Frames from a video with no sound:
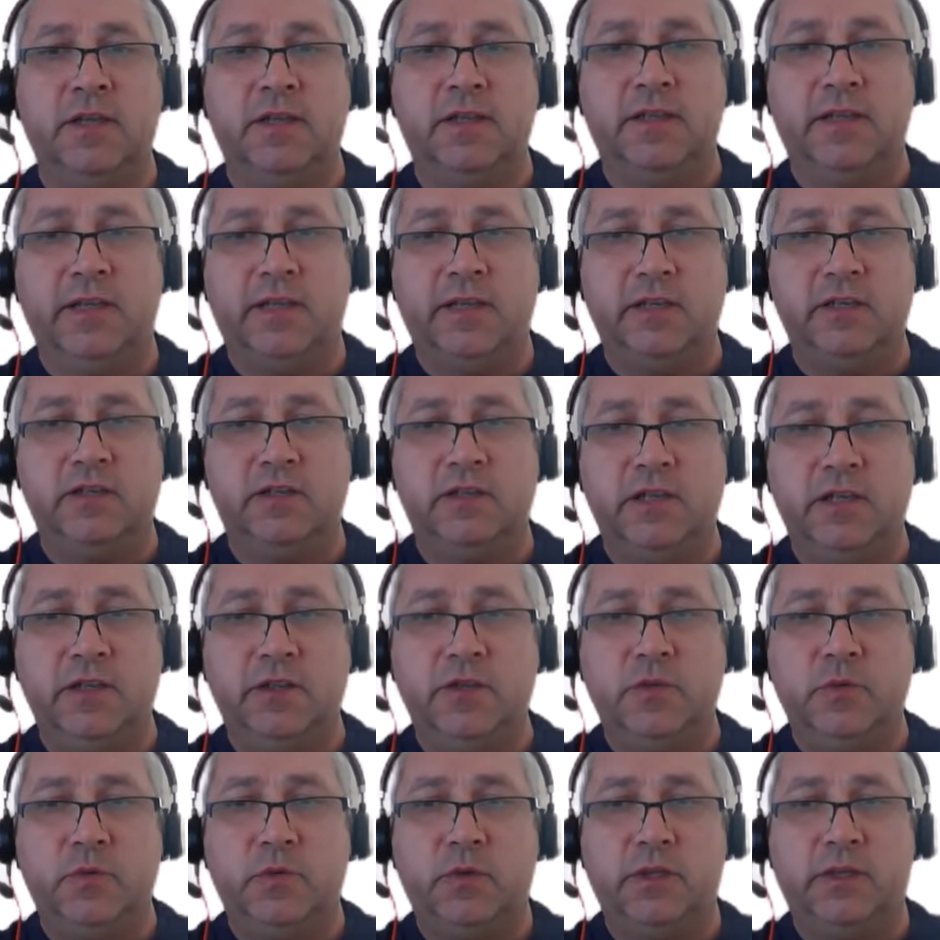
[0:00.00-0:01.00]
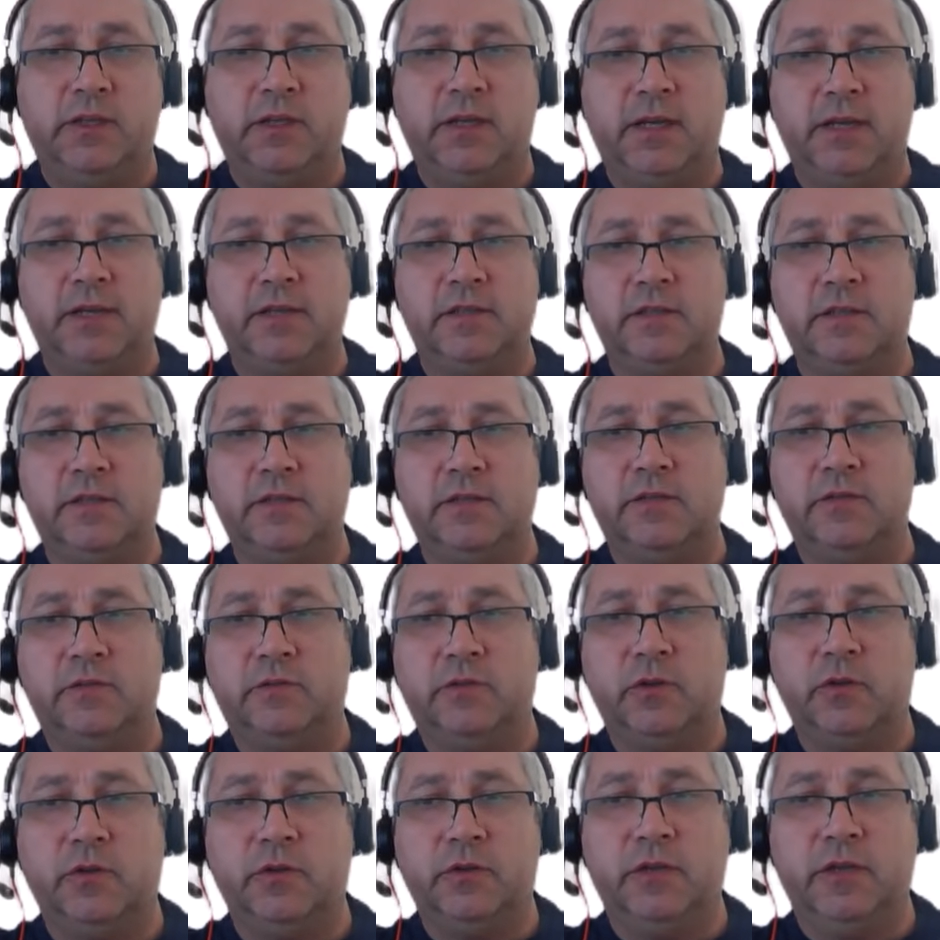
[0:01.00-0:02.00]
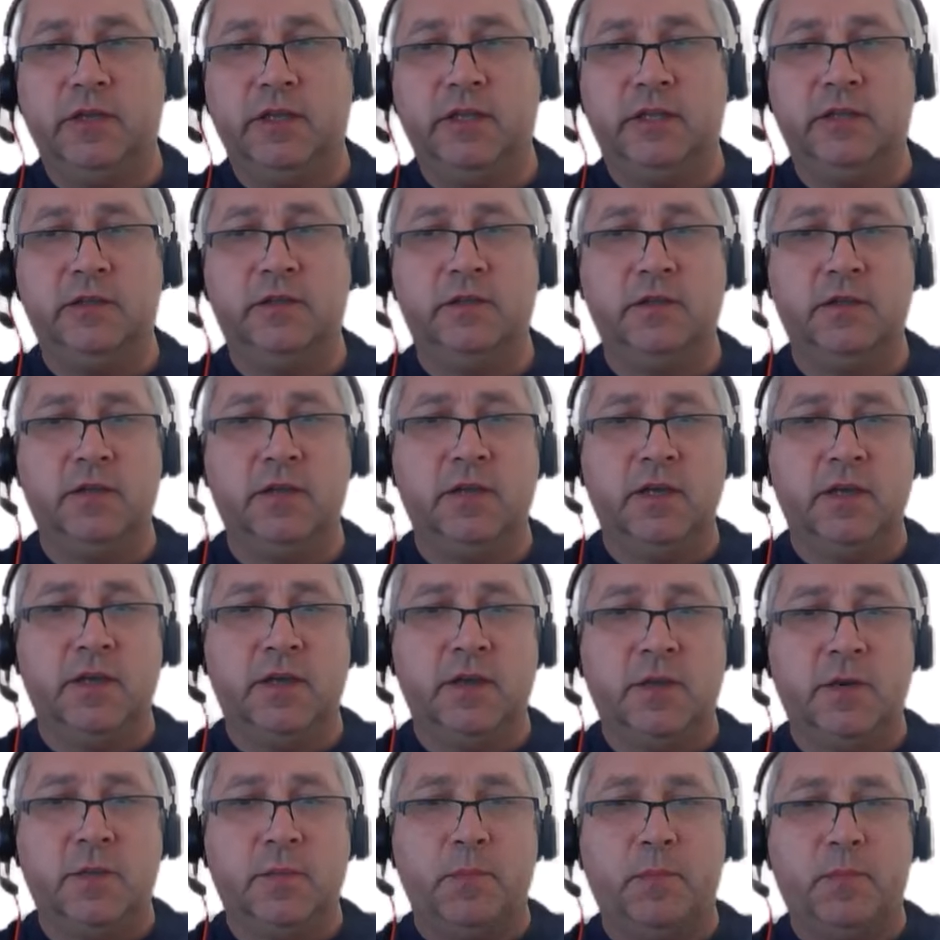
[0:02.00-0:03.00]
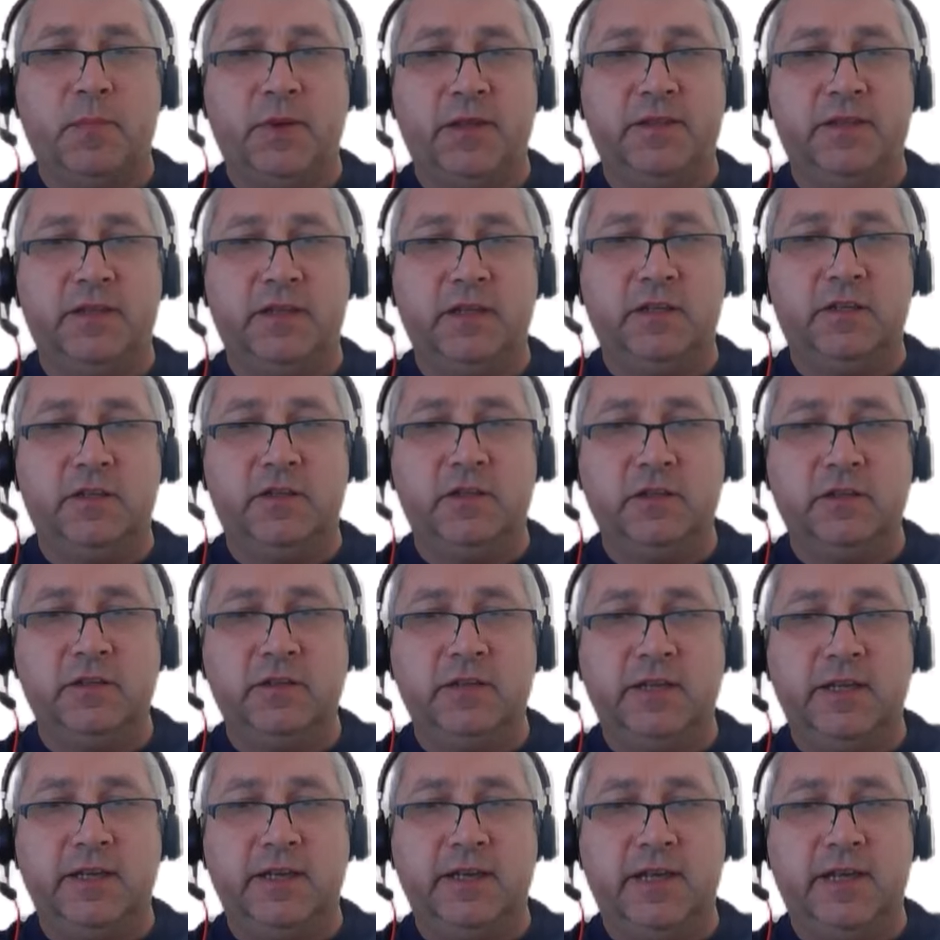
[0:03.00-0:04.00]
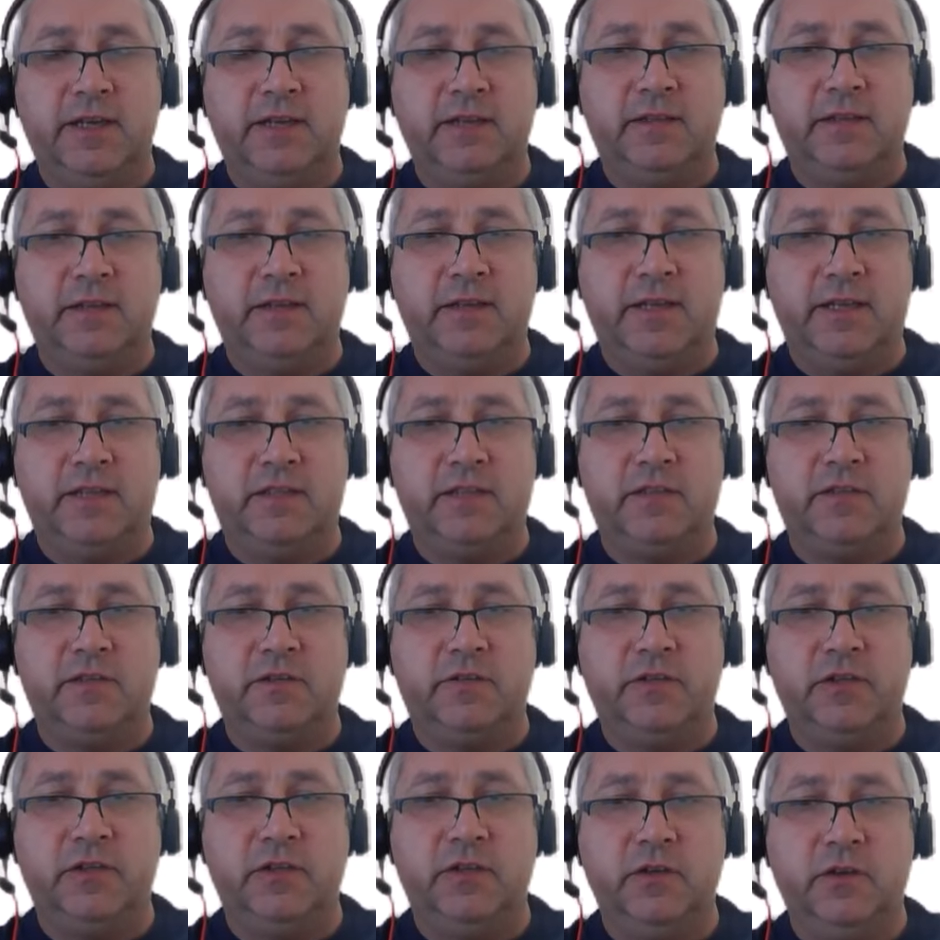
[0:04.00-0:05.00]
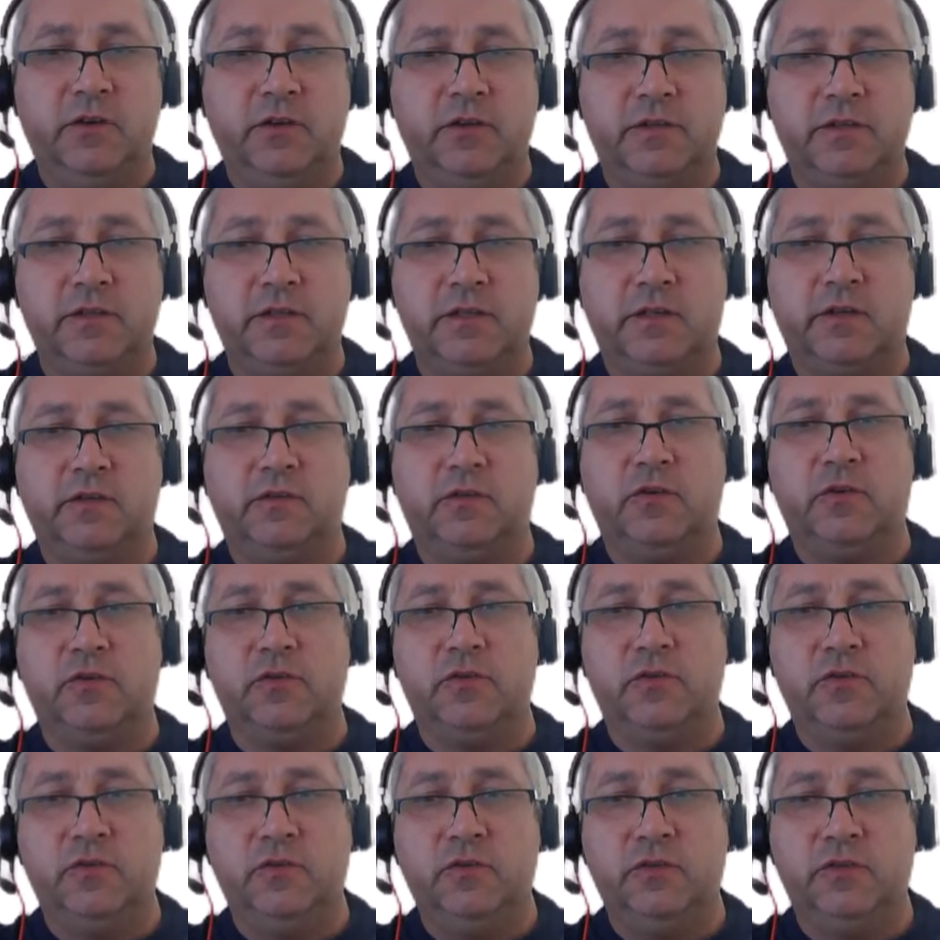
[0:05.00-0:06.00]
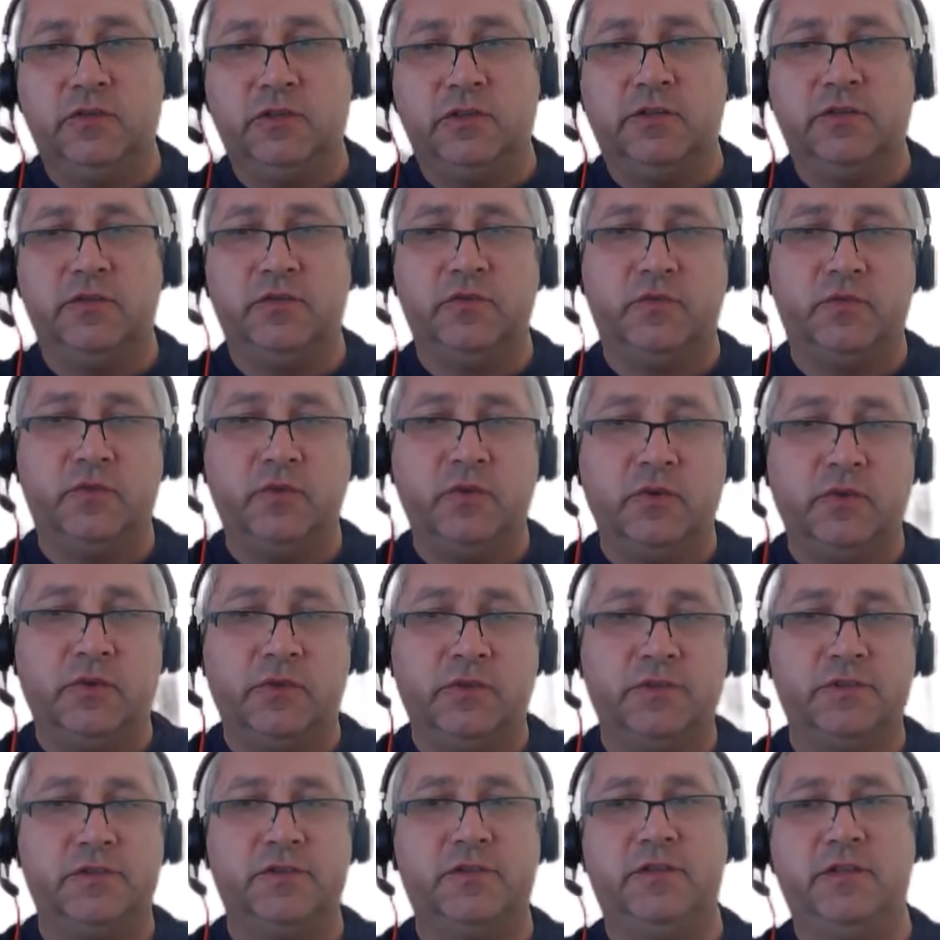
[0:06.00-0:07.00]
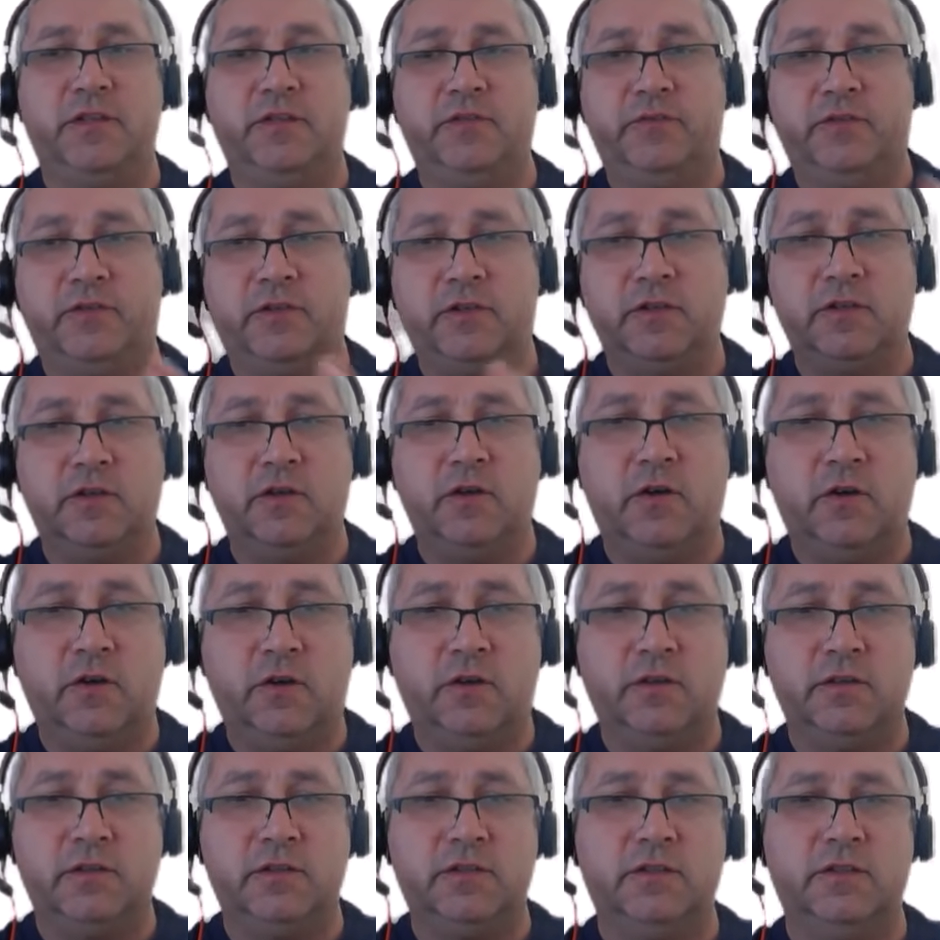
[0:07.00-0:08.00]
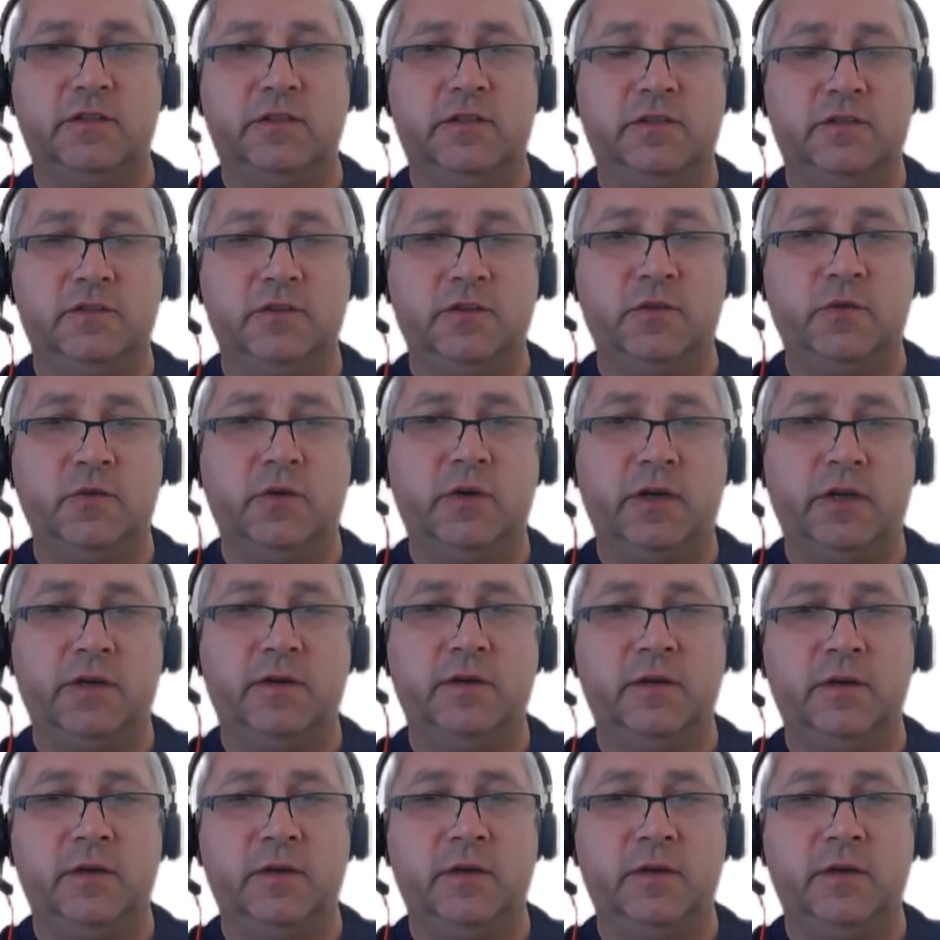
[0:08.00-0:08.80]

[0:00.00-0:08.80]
They can tell you what license a role needs, but they don't connect the necessary dots across users, roles, different costs, and so on.